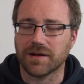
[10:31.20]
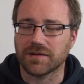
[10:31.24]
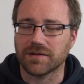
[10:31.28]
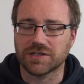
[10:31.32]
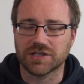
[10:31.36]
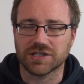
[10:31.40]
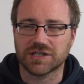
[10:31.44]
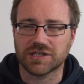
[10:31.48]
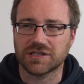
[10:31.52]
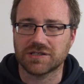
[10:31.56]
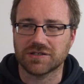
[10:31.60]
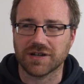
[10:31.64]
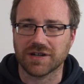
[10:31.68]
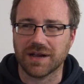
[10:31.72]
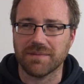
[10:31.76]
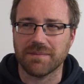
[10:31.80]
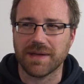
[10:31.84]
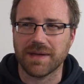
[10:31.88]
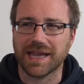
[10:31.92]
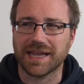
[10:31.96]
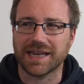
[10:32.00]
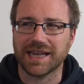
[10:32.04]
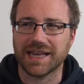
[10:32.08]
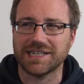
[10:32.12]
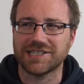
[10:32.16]
just try and
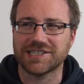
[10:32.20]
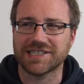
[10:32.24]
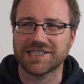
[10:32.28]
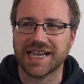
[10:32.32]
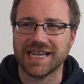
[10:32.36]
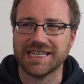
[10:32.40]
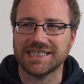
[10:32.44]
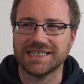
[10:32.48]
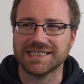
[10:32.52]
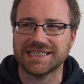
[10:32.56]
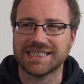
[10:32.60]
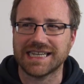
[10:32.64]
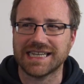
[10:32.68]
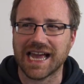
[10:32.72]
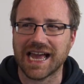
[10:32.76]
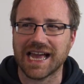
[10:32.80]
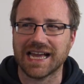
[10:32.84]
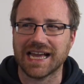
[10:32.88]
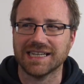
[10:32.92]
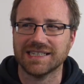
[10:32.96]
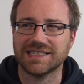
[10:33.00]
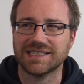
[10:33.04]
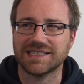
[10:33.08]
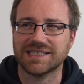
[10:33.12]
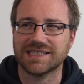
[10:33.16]
make an educated
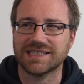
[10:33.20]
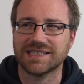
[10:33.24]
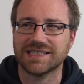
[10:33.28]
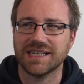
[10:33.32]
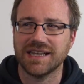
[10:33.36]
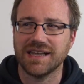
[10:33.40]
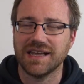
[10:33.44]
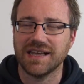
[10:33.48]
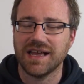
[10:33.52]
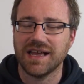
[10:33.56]
guess.